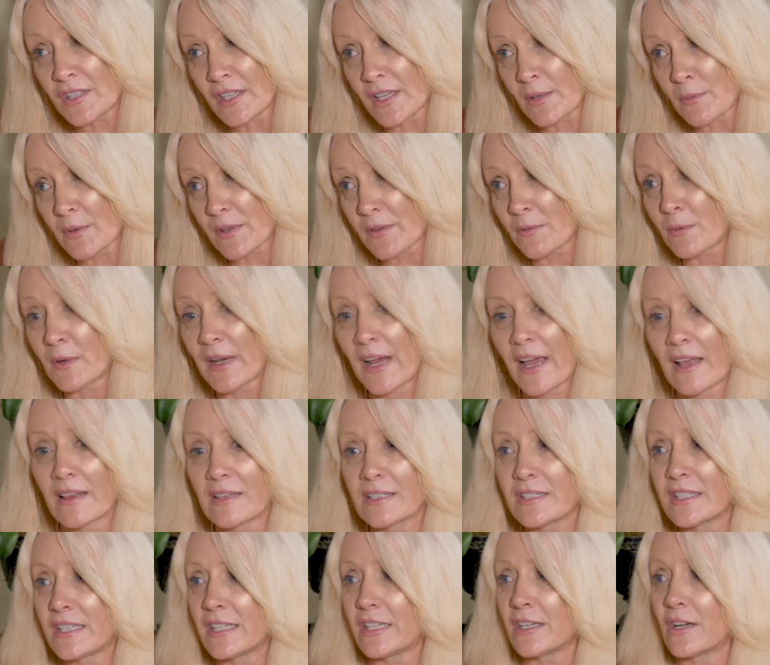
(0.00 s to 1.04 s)
dealing with
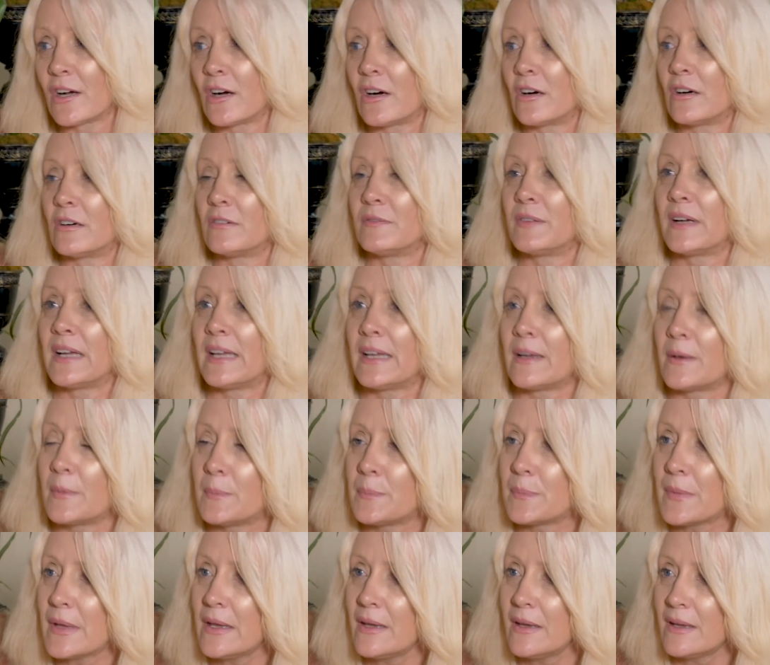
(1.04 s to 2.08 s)
reality of
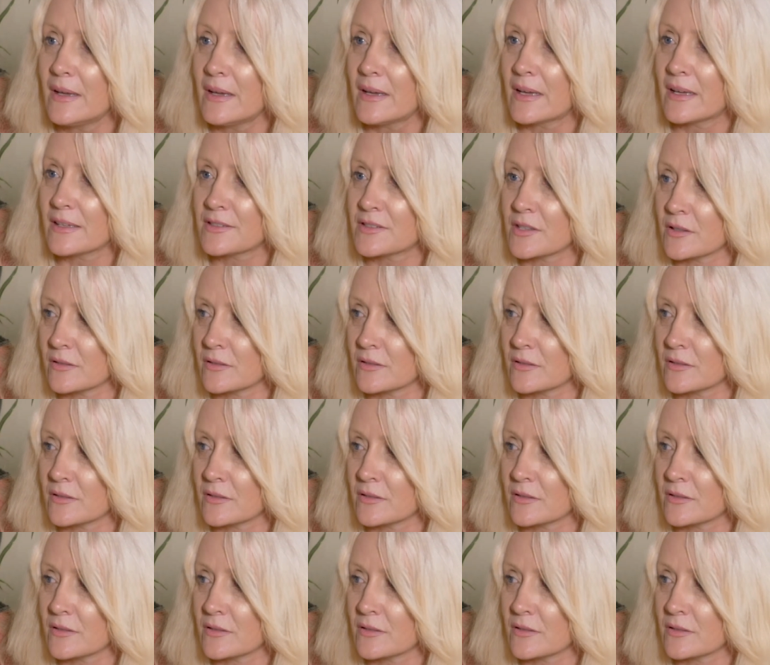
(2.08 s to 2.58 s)
a